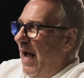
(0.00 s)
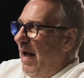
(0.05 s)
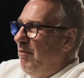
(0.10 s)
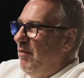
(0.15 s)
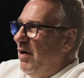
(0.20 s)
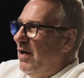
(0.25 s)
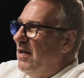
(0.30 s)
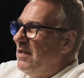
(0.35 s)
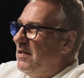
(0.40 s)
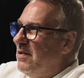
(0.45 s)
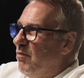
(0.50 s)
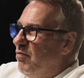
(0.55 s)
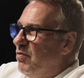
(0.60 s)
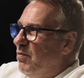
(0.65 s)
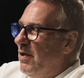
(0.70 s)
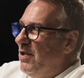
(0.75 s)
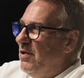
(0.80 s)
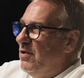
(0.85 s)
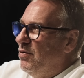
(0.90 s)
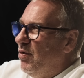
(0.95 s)
And when I
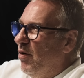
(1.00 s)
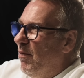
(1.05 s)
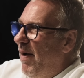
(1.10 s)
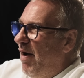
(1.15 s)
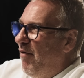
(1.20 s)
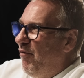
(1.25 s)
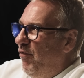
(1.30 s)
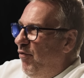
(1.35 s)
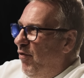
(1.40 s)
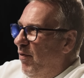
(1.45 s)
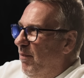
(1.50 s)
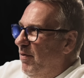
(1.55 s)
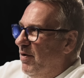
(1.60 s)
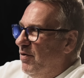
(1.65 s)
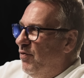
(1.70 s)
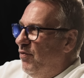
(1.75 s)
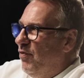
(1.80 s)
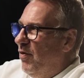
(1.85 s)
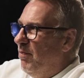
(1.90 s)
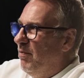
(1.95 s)
when you talk about
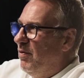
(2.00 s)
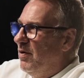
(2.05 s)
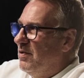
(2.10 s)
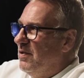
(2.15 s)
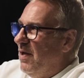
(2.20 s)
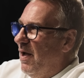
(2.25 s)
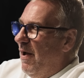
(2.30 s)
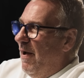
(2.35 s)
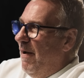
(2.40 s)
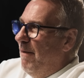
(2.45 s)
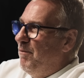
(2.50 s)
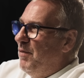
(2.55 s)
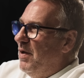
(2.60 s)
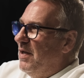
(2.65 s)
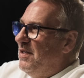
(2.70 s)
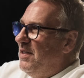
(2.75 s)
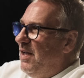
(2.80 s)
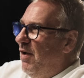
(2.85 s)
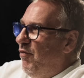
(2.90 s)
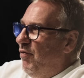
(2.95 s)
footballers, footballers
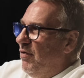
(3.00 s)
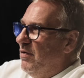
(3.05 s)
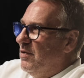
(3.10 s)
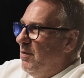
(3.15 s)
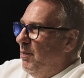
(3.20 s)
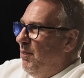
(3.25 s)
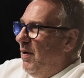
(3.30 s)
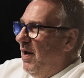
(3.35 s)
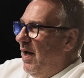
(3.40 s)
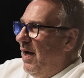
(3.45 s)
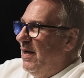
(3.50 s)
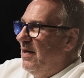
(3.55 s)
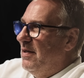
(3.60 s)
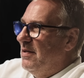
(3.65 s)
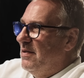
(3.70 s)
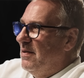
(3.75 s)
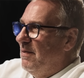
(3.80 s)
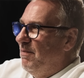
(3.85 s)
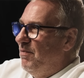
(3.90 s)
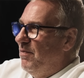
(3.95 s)
are different to
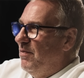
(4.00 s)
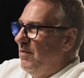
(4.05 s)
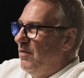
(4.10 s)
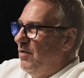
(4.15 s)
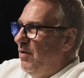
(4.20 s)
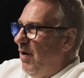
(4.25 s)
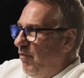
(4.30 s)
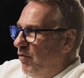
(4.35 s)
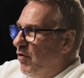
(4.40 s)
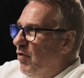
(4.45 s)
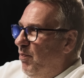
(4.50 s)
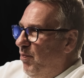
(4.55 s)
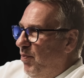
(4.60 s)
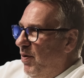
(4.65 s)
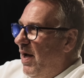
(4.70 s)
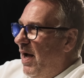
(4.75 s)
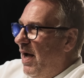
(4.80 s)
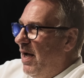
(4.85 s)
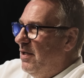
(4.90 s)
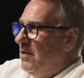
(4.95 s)
players. You have good
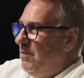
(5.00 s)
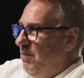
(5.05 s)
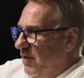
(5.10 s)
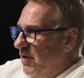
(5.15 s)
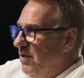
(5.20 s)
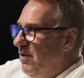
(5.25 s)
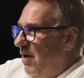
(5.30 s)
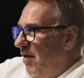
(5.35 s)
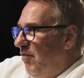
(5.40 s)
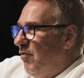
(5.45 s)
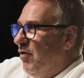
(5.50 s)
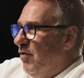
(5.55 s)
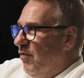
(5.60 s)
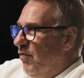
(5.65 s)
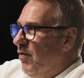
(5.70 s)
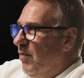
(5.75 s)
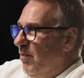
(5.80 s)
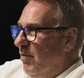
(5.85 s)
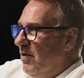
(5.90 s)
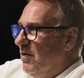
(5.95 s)
players, but you have
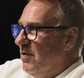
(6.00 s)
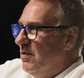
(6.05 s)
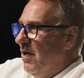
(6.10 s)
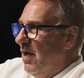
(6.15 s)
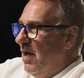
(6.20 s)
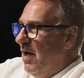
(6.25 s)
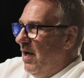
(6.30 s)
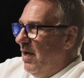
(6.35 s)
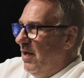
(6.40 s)
good footballers.